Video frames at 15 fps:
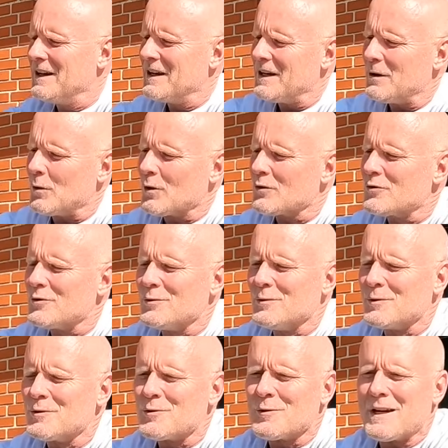in order
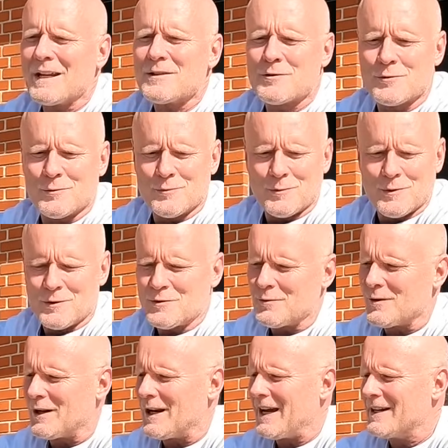to get to
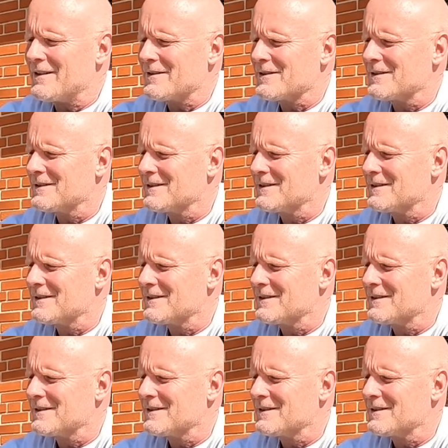the liner,